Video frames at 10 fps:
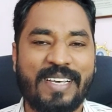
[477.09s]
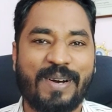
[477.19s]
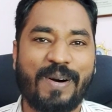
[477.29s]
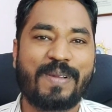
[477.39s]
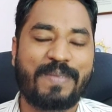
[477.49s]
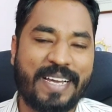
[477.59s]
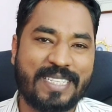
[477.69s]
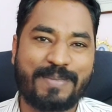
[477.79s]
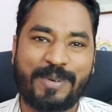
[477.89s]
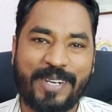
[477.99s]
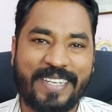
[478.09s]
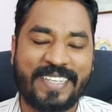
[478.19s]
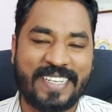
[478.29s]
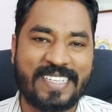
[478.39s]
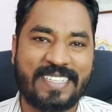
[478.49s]
all my
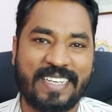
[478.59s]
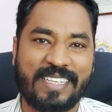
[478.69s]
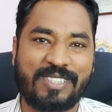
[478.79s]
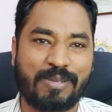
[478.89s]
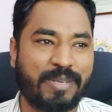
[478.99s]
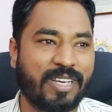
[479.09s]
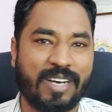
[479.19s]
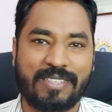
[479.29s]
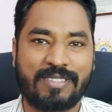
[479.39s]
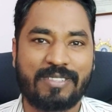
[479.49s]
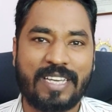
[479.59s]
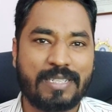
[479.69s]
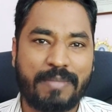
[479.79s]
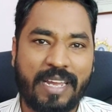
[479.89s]
exploratory testing should be gone to test